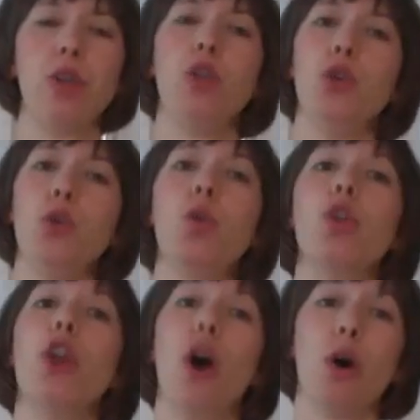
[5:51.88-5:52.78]
you
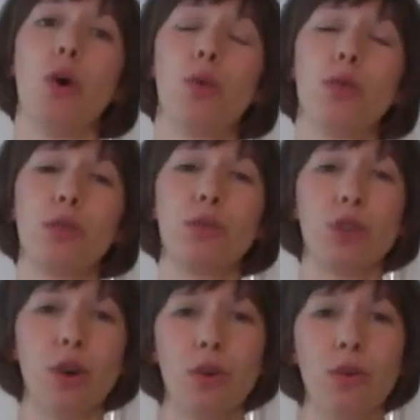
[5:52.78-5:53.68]
will know. So
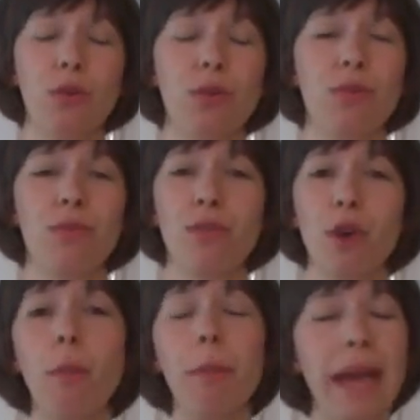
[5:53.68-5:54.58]
don't
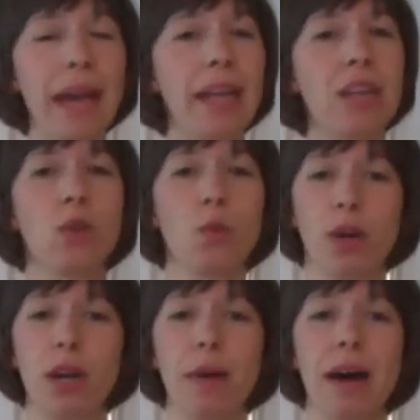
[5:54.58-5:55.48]
panic, don't
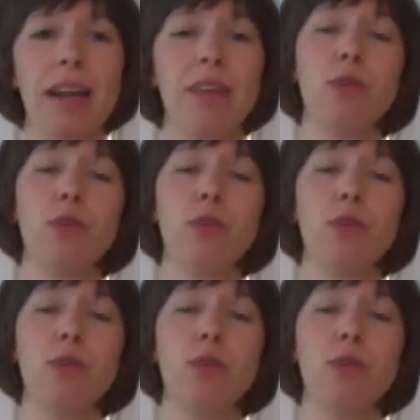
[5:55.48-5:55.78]
worry about it.